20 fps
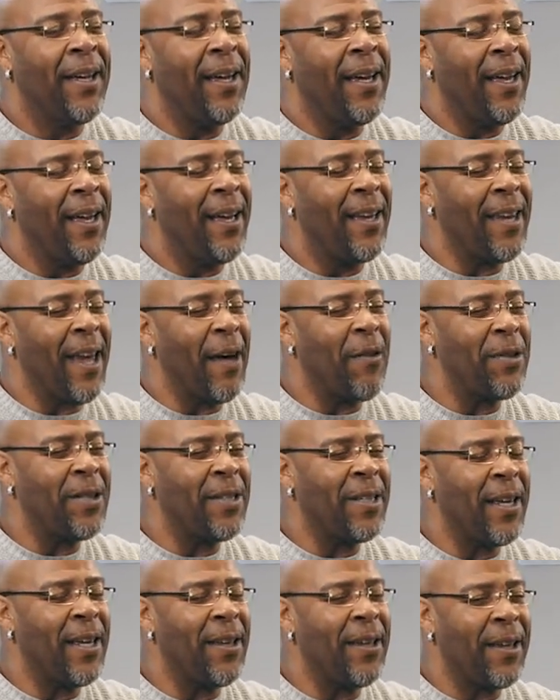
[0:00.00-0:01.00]
And I would
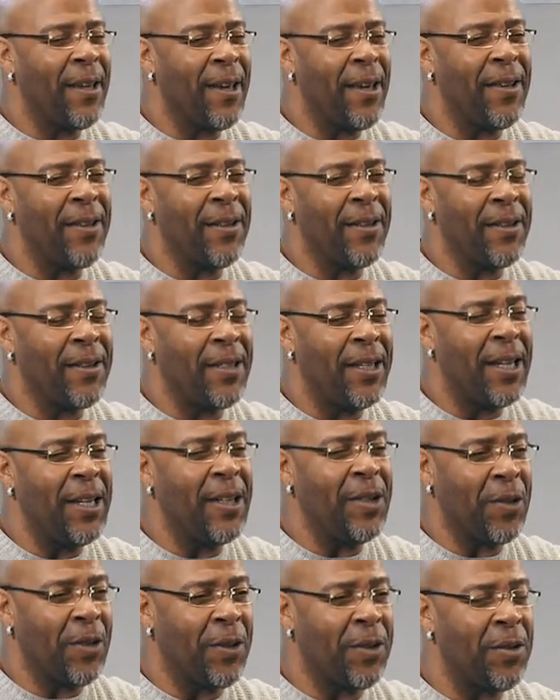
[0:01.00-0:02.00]
say the other
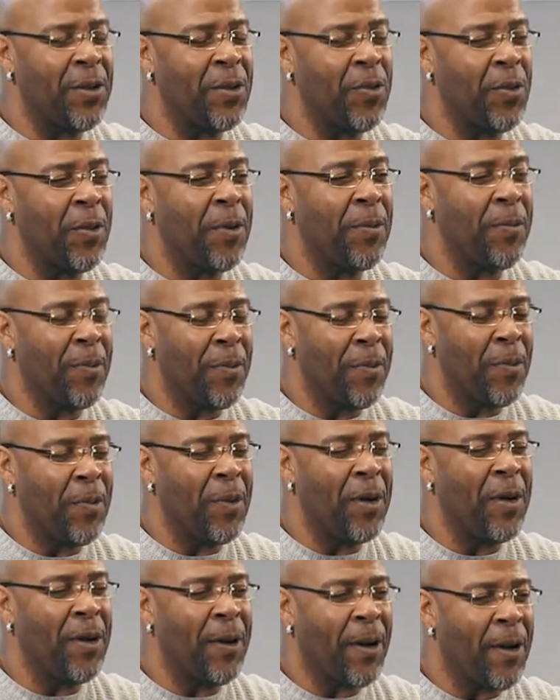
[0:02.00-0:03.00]
teachers would
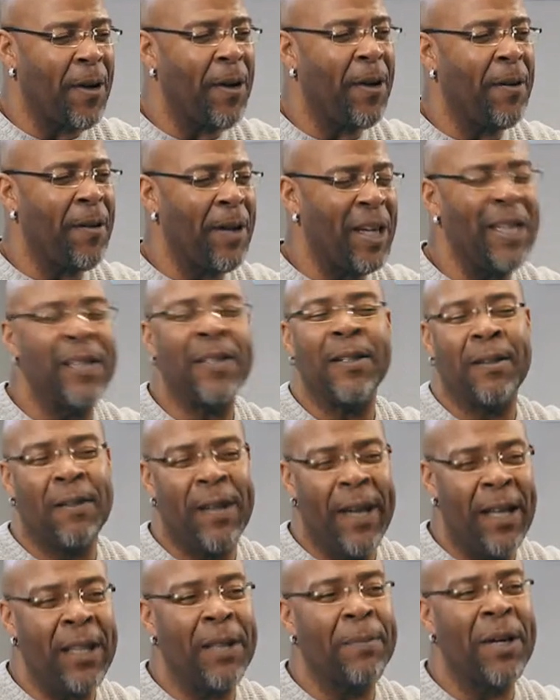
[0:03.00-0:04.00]
occur in
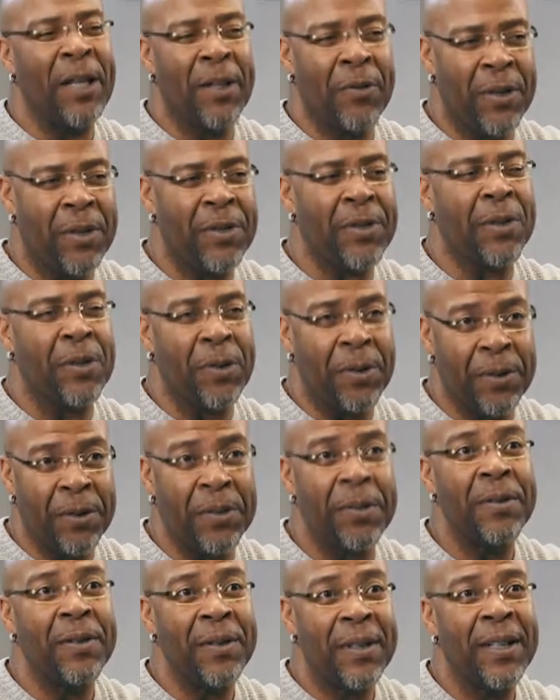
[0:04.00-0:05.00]
elementary
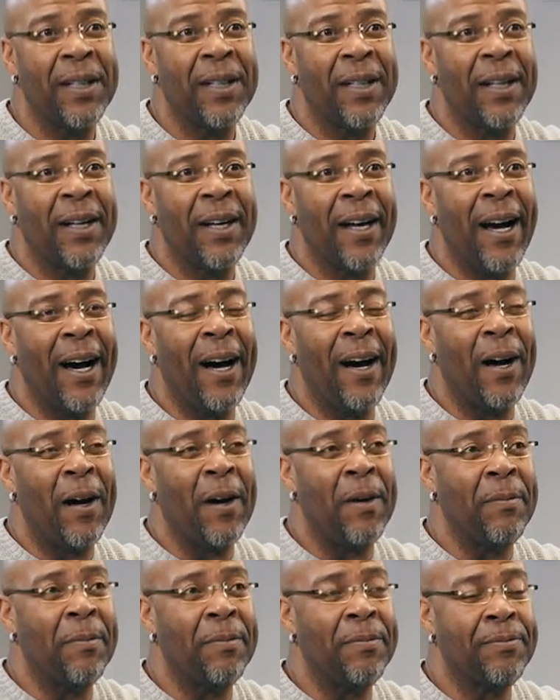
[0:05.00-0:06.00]
school,
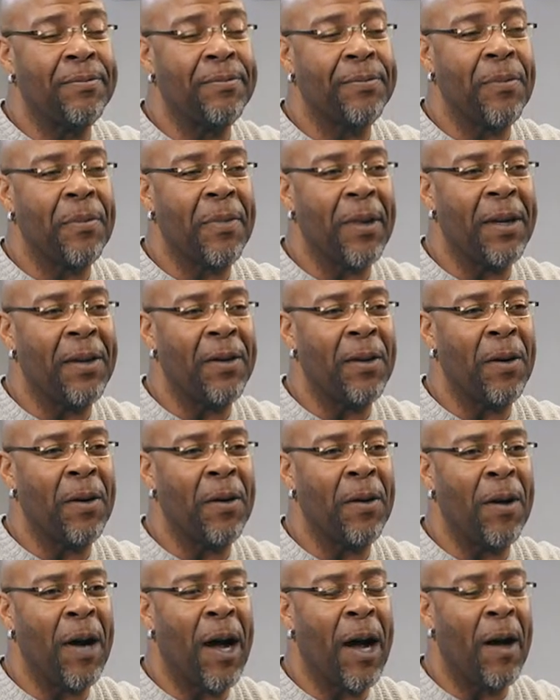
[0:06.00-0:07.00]
you
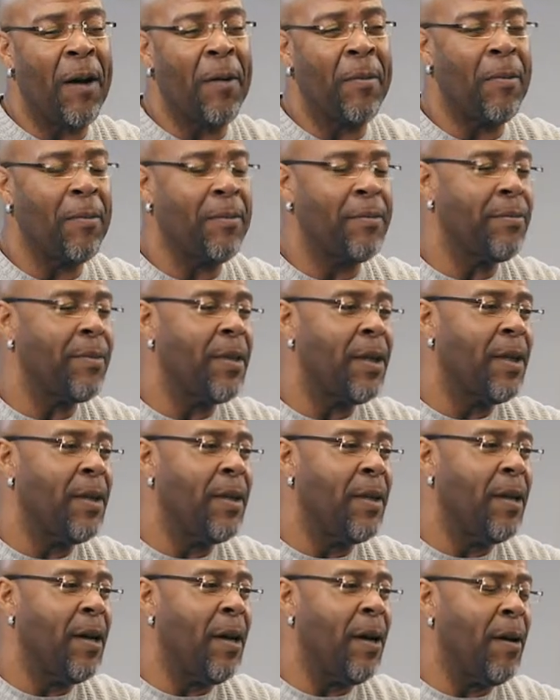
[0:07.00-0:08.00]
know,
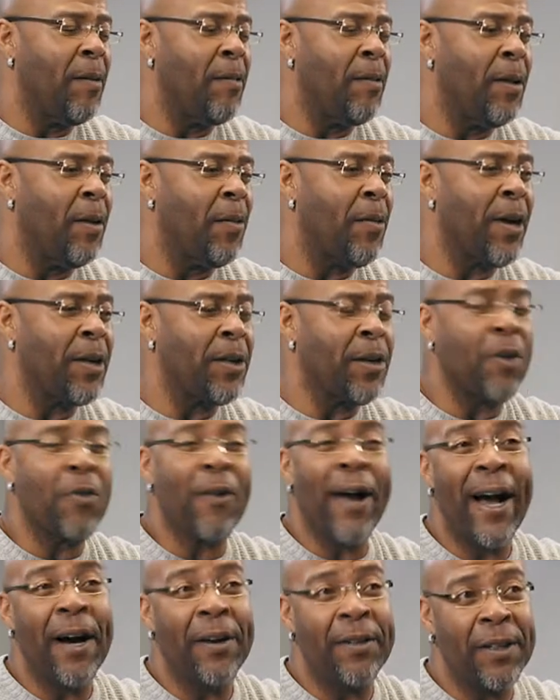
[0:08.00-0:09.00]
Loretta
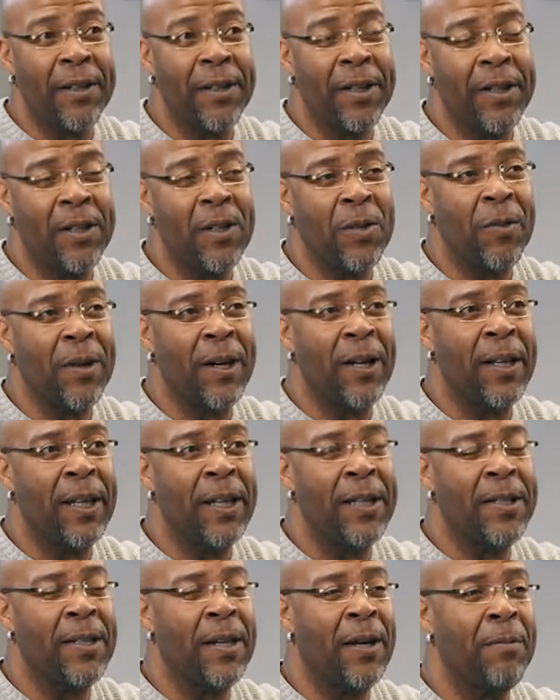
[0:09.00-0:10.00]
Crowder, as well
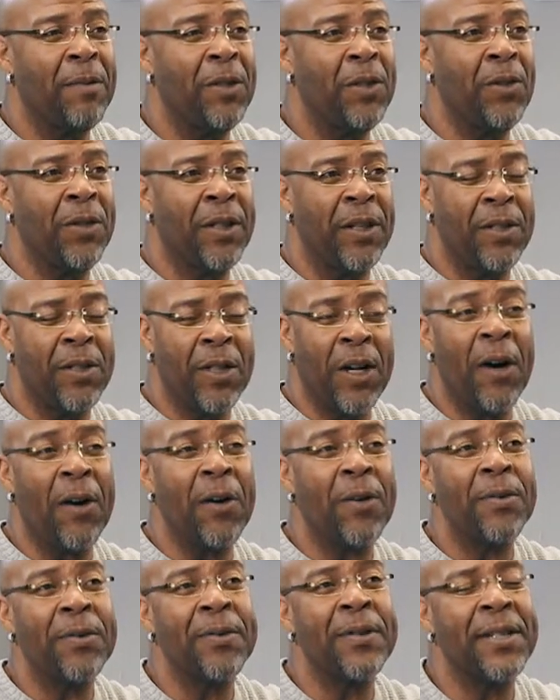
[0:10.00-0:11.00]
as Judy
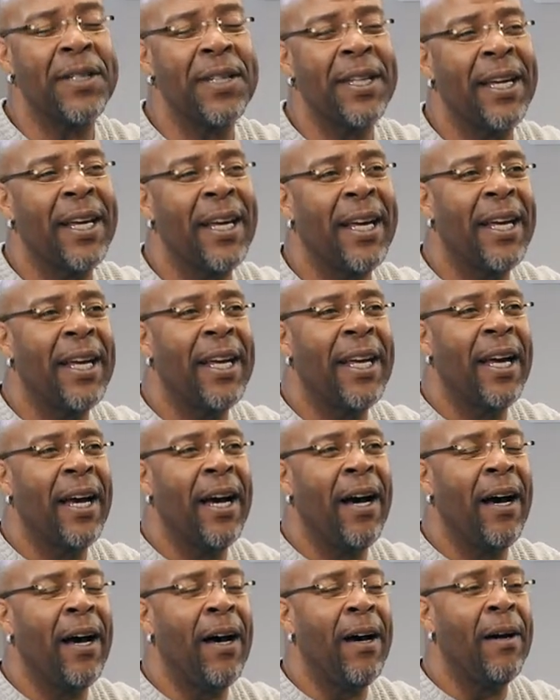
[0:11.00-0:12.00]
Jones,
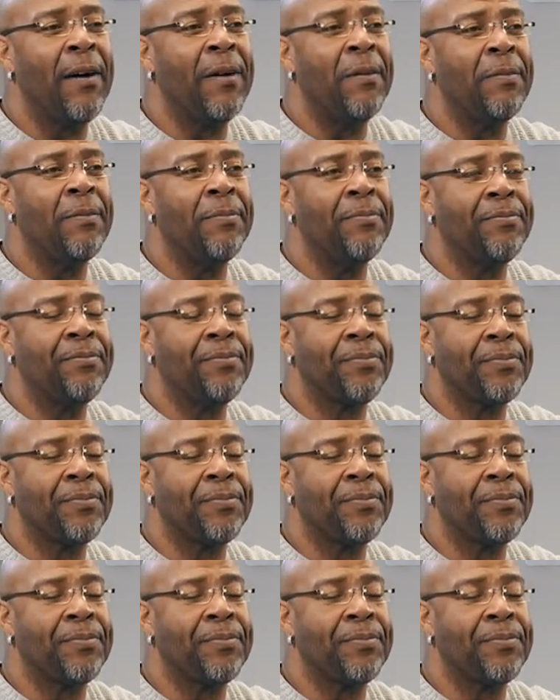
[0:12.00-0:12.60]
and